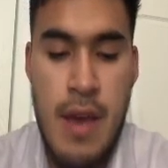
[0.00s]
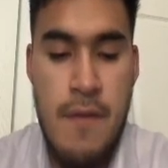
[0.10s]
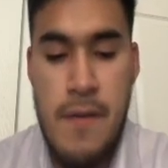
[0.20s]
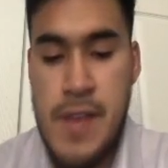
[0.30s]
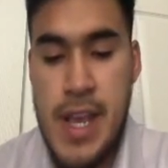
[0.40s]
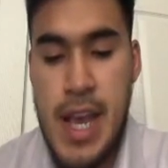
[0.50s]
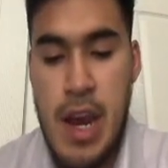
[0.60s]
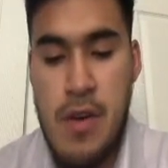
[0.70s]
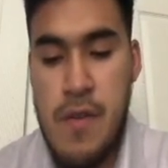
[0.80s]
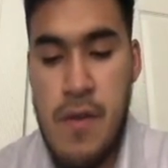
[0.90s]
15
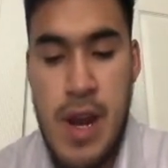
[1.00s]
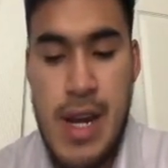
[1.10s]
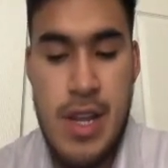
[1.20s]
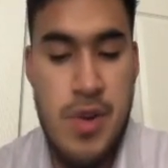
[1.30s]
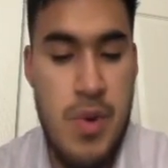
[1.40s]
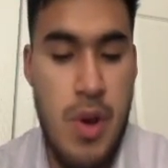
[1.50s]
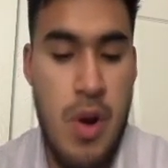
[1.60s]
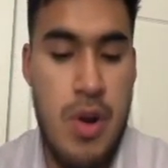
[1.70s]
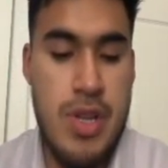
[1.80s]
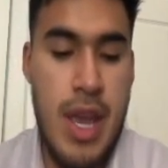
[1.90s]
carries for 92
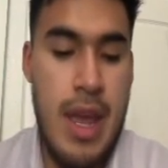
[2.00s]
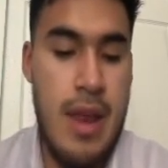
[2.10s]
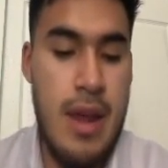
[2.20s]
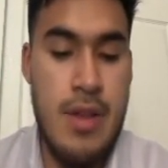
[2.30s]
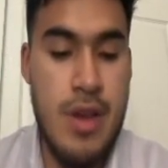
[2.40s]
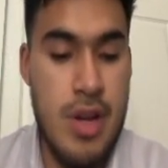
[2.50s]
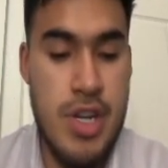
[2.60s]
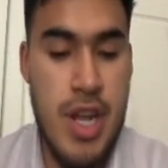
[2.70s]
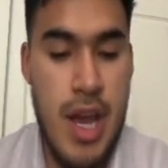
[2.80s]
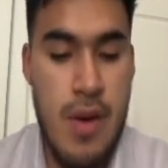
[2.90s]
yards and a
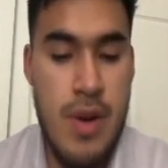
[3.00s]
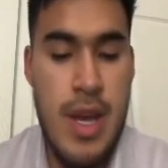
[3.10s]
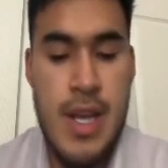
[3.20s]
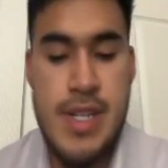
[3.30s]
touchdown.